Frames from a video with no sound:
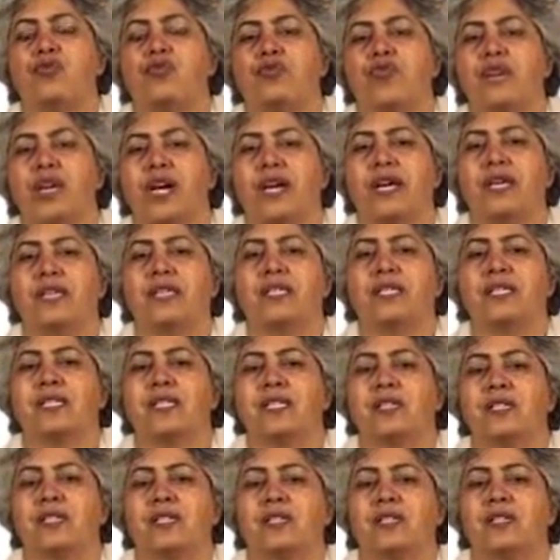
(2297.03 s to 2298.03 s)

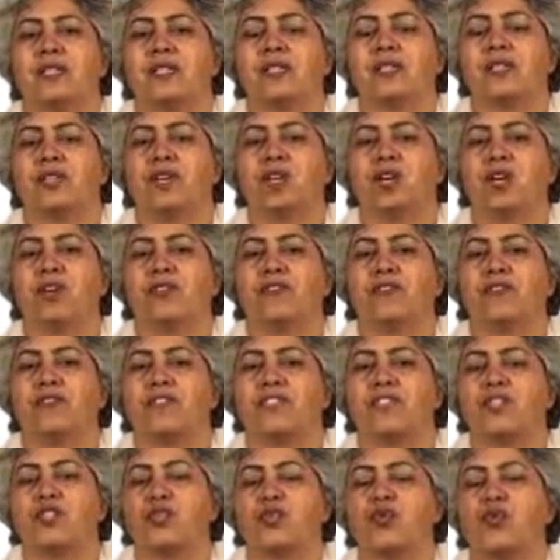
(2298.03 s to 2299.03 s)
write of
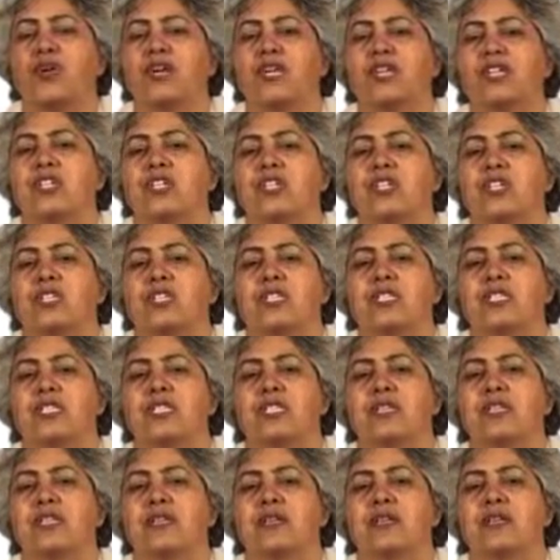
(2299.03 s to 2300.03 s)

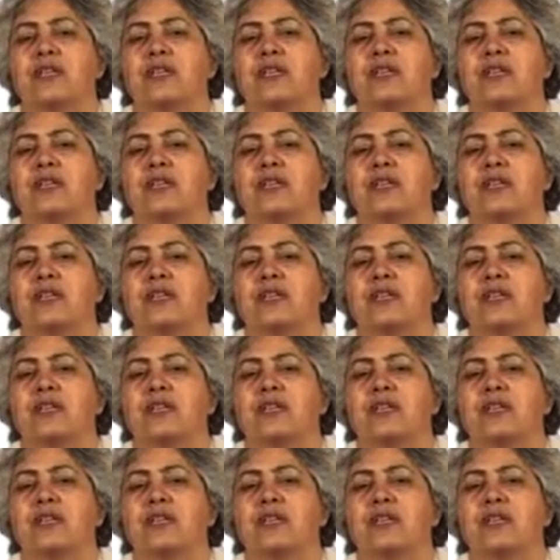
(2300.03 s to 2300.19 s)
situations